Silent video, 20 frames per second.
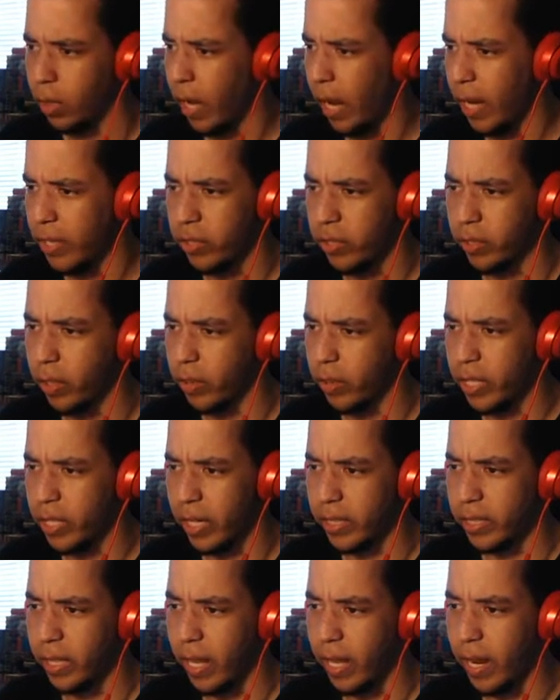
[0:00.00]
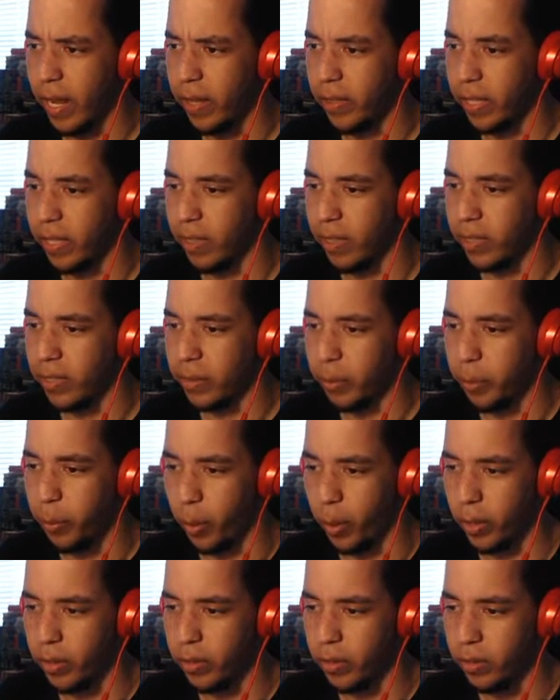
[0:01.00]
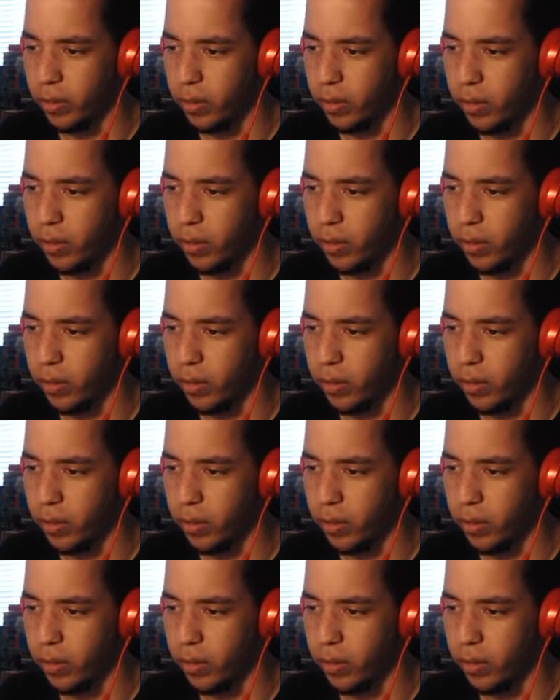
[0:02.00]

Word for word: I should go check that out. That looks important.